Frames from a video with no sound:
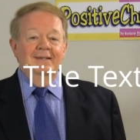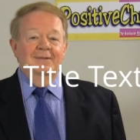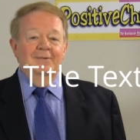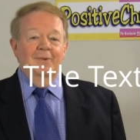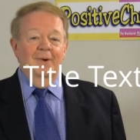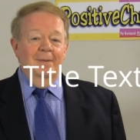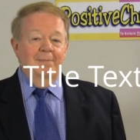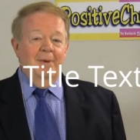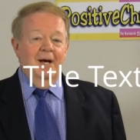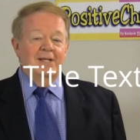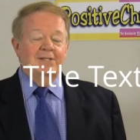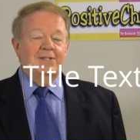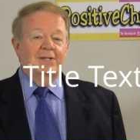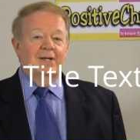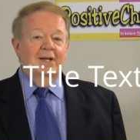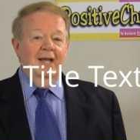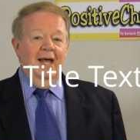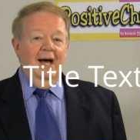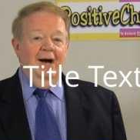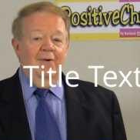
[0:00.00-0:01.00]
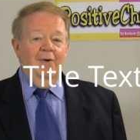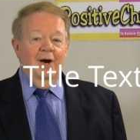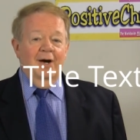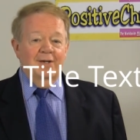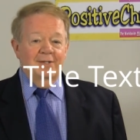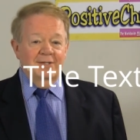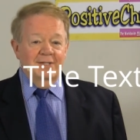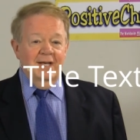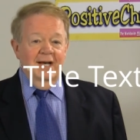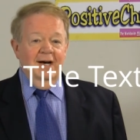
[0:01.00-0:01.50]
we must allow
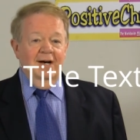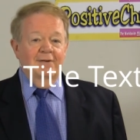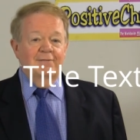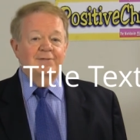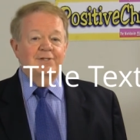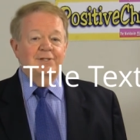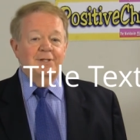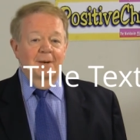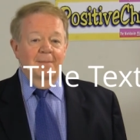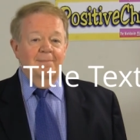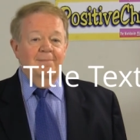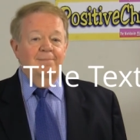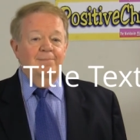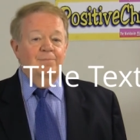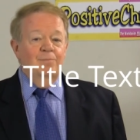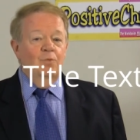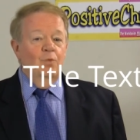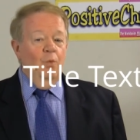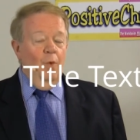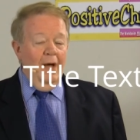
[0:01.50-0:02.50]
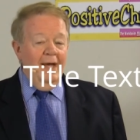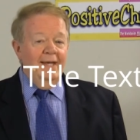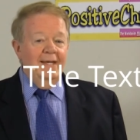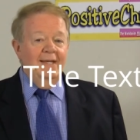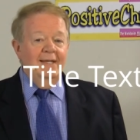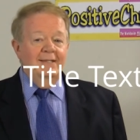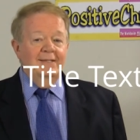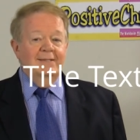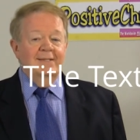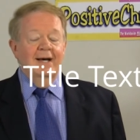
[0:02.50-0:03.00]
ourselves some
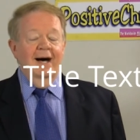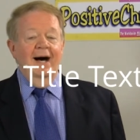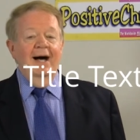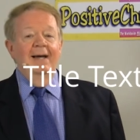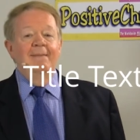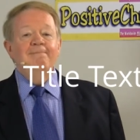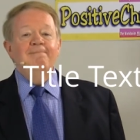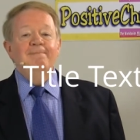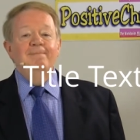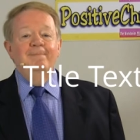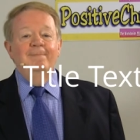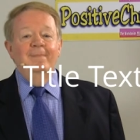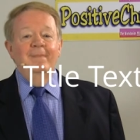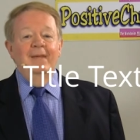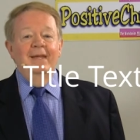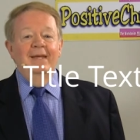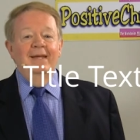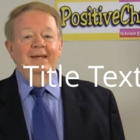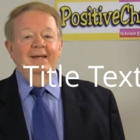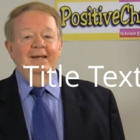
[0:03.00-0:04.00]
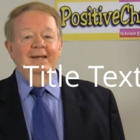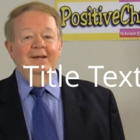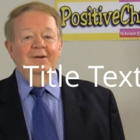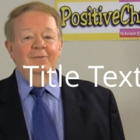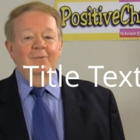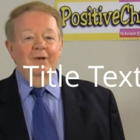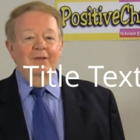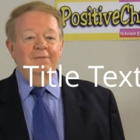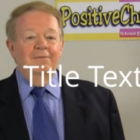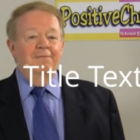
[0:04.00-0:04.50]
waiting time.
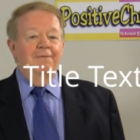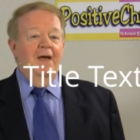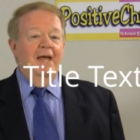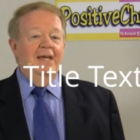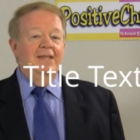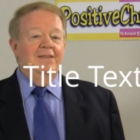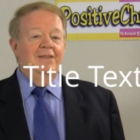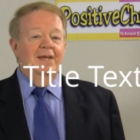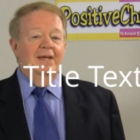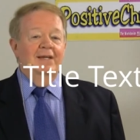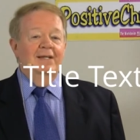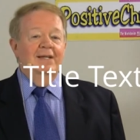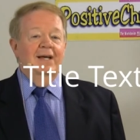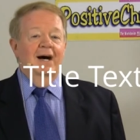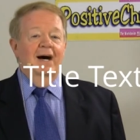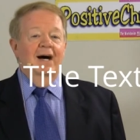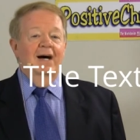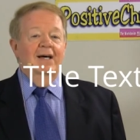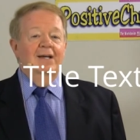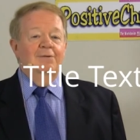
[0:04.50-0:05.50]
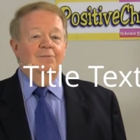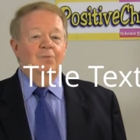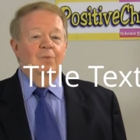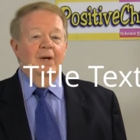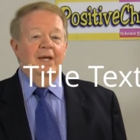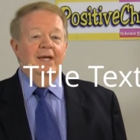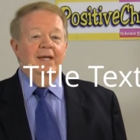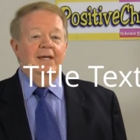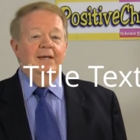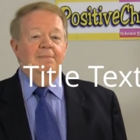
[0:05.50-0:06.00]
With faith in God,
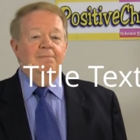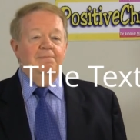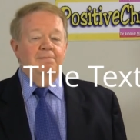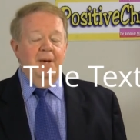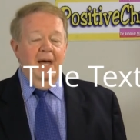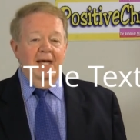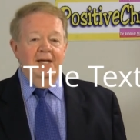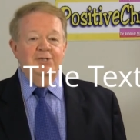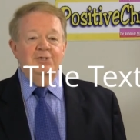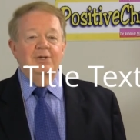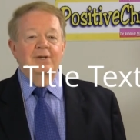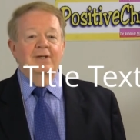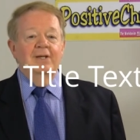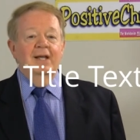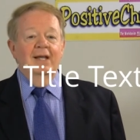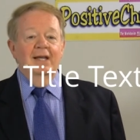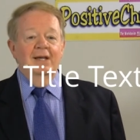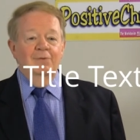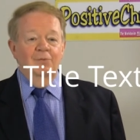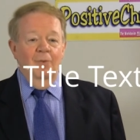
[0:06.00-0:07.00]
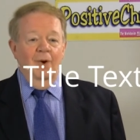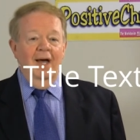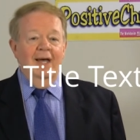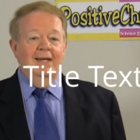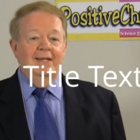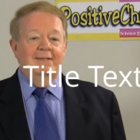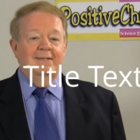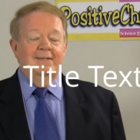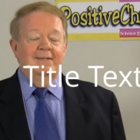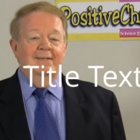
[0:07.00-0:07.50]
we patiently
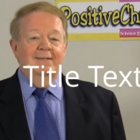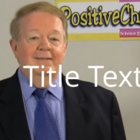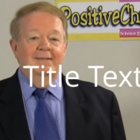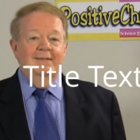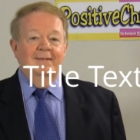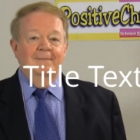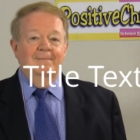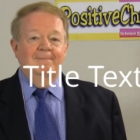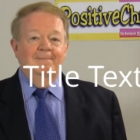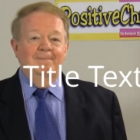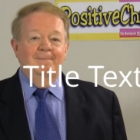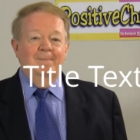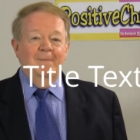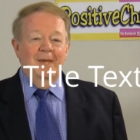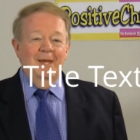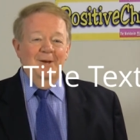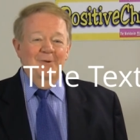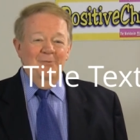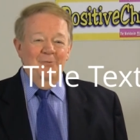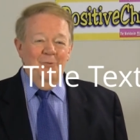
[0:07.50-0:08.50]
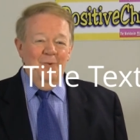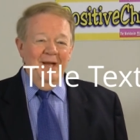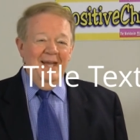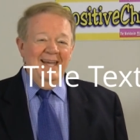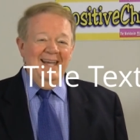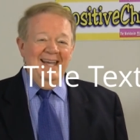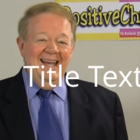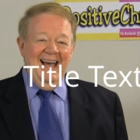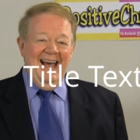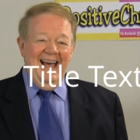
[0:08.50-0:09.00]
wait
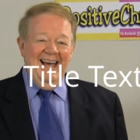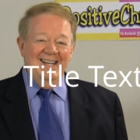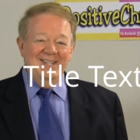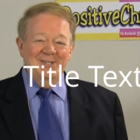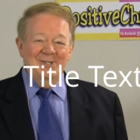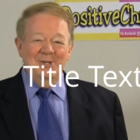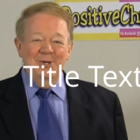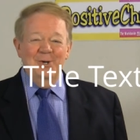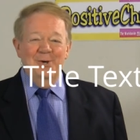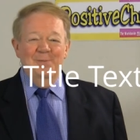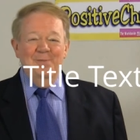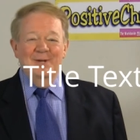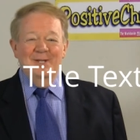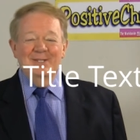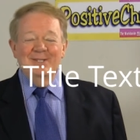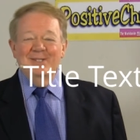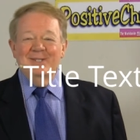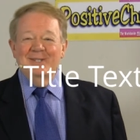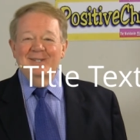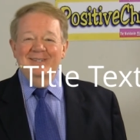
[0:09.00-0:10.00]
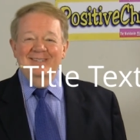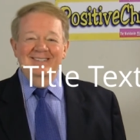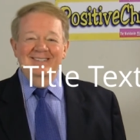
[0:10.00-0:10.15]
we as humans,